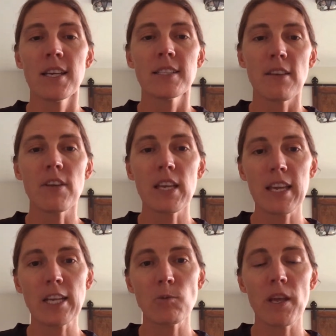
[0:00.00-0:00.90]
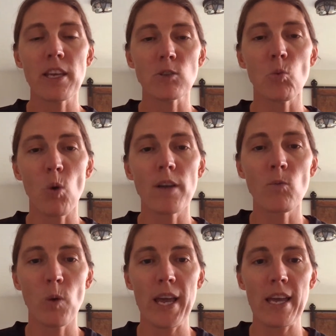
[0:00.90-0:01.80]
Civic engagement is one
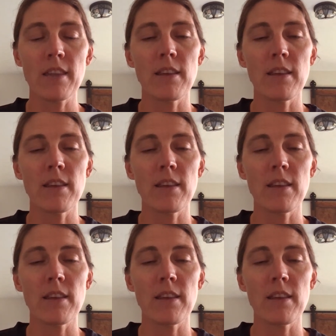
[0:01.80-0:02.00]
way